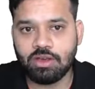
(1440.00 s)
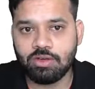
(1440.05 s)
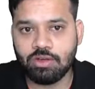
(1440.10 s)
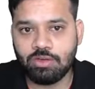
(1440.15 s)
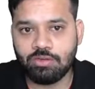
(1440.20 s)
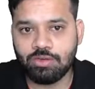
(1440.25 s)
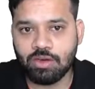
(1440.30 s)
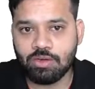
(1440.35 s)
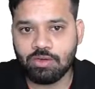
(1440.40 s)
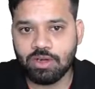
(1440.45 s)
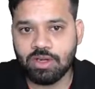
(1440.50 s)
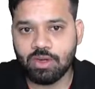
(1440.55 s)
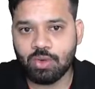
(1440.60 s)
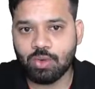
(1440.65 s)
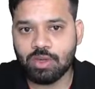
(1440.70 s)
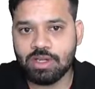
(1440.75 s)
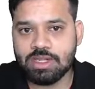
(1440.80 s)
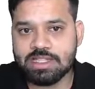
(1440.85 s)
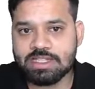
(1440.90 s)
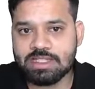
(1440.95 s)
Going forward, who
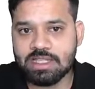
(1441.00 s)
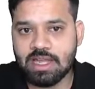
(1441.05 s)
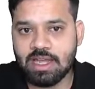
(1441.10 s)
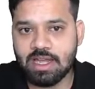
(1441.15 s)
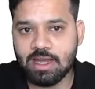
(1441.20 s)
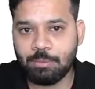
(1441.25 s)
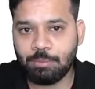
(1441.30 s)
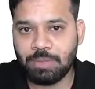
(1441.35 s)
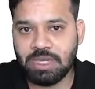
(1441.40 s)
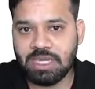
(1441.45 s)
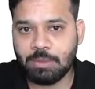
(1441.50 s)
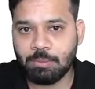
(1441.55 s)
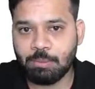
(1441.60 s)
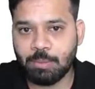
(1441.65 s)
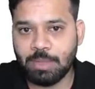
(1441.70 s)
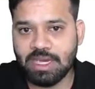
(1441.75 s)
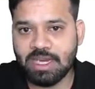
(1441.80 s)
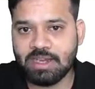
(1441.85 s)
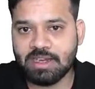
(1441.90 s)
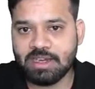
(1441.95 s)
has been
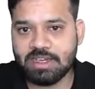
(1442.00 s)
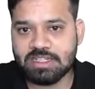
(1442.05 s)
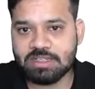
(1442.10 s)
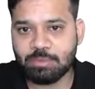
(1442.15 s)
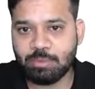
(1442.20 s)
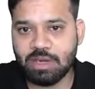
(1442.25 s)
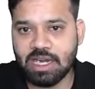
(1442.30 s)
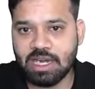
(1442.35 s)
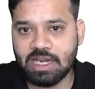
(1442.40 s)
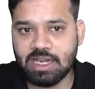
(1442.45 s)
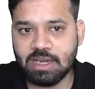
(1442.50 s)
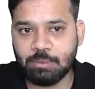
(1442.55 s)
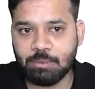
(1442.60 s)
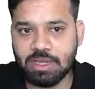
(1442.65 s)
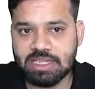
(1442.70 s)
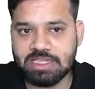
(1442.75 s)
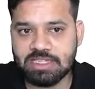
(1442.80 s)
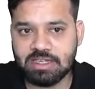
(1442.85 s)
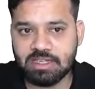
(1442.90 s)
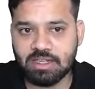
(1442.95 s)
made its brand
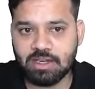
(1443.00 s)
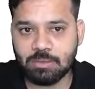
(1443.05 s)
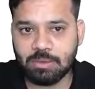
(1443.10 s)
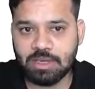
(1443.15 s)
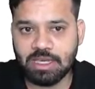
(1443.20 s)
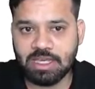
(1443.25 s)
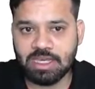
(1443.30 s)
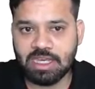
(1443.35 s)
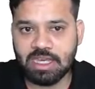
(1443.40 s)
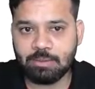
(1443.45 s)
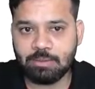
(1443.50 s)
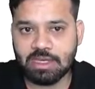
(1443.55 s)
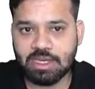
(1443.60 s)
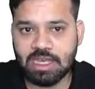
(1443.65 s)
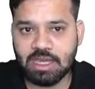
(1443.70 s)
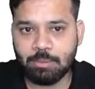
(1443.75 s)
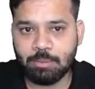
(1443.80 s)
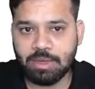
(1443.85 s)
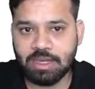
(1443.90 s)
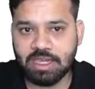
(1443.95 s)
ambassador by gaming
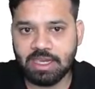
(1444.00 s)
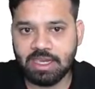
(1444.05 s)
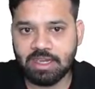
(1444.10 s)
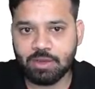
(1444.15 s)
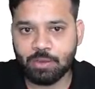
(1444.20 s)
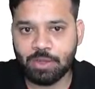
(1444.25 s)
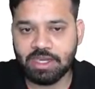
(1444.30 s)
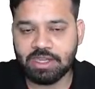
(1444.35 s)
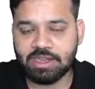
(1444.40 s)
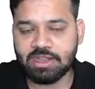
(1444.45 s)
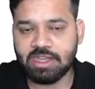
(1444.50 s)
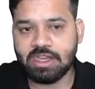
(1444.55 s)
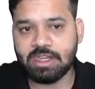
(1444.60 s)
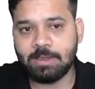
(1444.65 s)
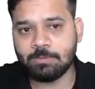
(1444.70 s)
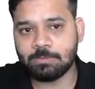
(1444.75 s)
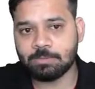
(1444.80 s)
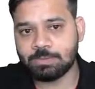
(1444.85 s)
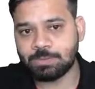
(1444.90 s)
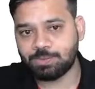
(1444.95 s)
app A23?
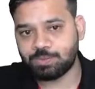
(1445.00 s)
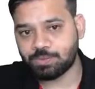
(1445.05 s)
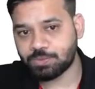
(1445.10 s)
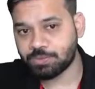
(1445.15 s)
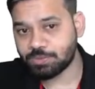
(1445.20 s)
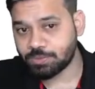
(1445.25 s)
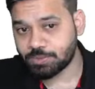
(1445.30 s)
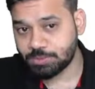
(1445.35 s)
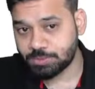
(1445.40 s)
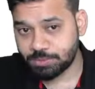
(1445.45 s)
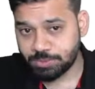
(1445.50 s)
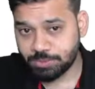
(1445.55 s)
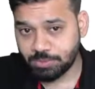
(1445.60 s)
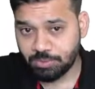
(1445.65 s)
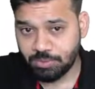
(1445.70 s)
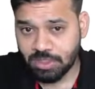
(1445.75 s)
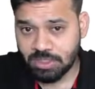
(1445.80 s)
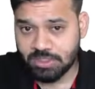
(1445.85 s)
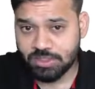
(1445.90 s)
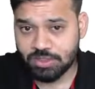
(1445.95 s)

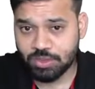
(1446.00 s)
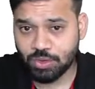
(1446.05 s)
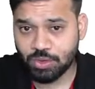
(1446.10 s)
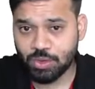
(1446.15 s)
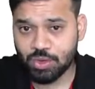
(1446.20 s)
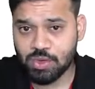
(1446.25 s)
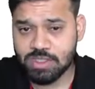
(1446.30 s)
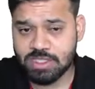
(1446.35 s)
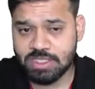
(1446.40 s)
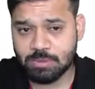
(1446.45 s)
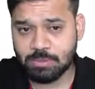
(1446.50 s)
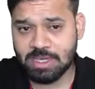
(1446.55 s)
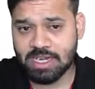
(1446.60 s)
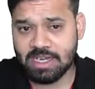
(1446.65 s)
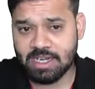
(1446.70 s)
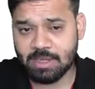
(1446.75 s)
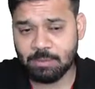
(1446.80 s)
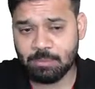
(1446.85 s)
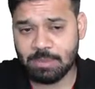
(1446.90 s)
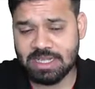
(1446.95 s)
So who is the
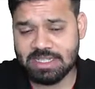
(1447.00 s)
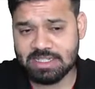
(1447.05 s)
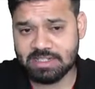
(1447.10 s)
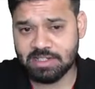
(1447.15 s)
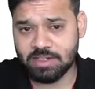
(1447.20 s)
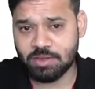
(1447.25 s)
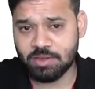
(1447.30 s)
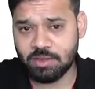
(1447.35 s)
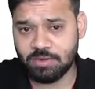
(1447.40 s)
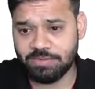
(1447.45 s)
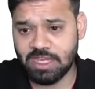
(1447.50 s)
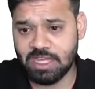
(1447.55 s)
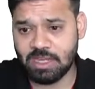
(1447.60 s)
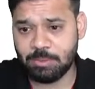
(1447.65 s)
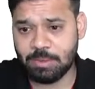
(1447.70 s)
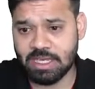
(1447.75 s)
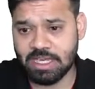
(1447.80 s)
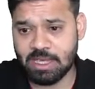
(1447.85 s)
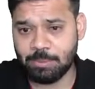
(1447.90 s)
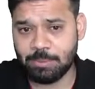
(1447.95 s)
brand ambassador of
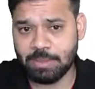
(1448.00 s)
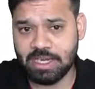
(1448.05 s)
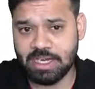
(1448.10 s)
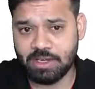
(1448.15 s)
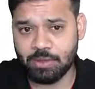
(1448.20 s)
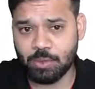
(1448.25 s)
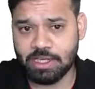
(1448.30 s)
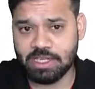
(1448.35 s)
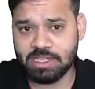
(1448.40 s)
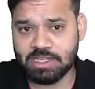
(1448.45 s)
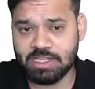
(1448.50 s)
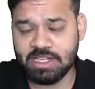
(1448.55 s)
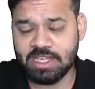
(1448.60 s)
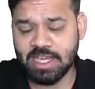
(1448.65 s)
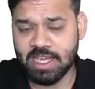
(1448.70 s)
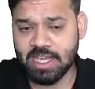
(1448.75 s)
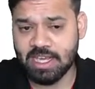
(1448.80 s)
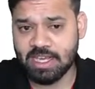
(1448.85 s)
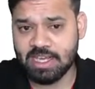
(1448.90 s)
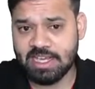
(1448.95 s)
gaming app
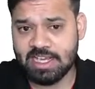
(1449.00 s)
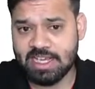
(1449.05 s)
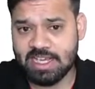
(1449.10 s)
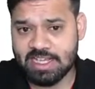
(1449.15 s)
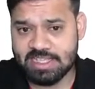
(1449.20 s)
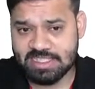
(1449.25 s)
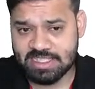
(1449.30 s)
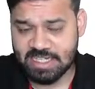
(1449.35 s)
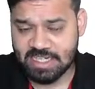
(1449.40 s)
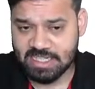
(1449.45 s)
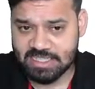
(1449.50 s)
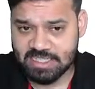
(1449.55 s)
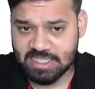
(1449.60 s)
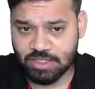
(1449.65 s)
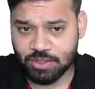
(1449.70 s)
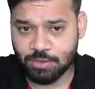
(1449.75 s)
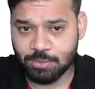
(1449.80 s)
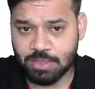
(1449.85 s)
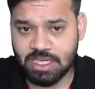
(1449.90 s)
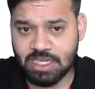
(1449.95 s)
A23? Is it Akshay
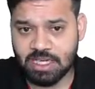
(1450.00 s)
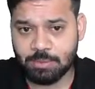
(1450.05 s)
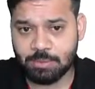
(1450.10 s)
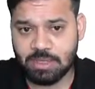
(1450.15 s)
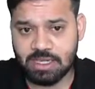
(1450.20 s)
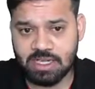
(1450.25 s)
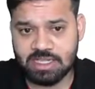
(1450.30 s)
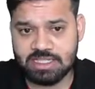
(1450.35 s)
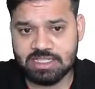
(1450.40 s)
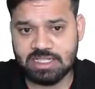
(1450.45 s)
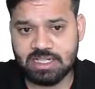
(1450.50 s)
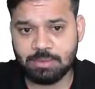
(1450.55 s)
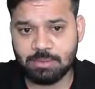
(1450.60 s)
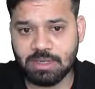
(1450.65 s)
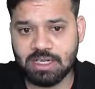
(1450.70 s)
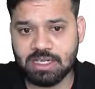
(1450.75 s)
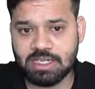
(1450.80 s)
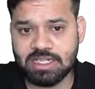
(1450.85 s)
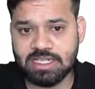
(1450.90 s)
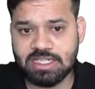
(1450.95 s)
Kumar, Pankaj
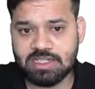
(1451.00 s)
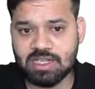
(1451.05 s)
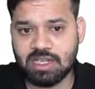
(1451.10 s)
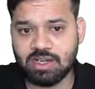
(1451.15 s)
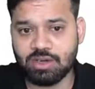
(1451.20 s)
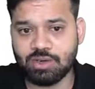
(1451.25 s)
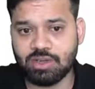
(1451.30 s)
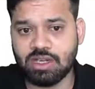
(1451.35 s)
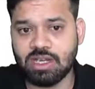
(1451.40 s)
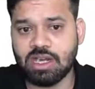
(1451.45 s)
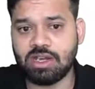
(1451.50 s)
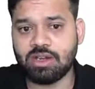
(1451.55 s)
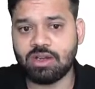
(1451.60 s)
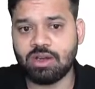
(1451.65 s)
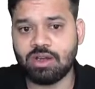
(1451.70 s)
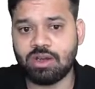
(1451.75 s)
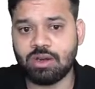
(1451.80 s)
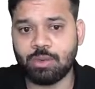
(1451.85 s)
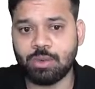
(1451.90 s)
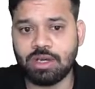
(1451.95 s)
Tripathi, Shah Rukh Khan
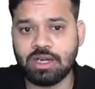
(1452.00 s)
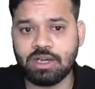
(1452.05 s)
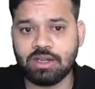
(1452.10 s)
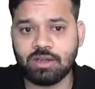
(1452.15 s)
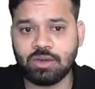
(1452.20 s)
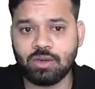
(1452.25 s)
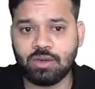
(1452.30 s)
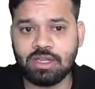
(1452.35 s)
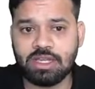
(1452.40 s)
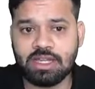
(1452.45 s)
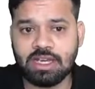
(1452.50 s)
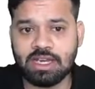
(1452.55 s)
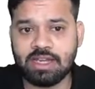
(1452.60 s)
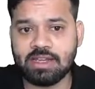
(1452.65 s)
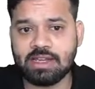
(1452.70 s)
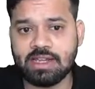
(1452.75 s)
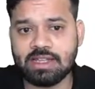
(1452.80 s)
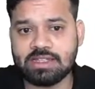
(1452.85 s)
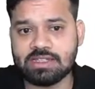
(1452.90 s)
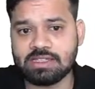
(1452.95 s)
or Virat Kohli? Right
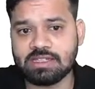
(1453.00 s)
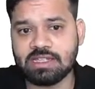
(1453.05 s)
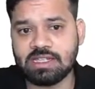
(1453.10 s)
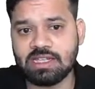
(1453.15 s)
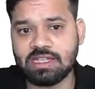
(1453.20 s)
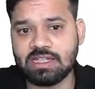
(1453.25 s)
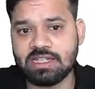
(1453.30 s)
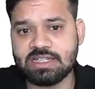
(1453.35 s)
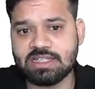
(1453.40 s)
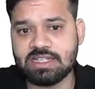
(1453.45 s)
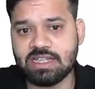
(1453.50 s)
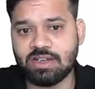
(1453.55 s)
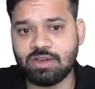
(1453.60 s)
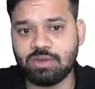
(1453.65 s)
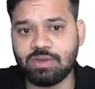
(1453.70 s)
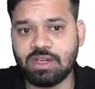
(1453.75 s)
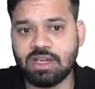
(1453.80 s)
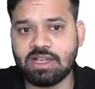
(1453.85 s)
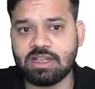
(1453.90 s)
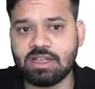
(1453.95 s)
answer here is Shah Rukh
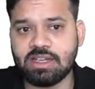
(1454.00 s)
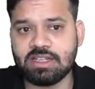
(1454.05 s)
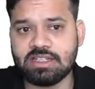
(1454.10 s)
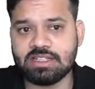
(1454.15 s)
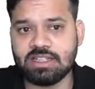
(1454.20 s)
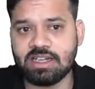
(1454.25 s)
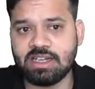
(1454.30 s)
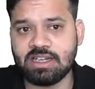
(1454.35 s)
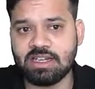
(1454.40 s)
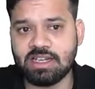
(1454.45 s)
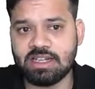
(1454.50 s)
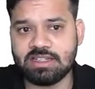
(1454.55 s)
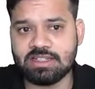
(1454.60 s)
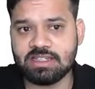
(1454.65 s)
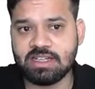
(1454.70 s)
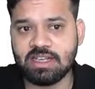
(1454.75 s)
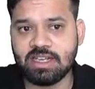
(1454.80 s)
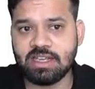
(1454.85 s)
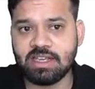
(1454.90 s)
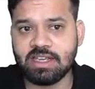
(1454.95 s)
Khan. That is the right answer.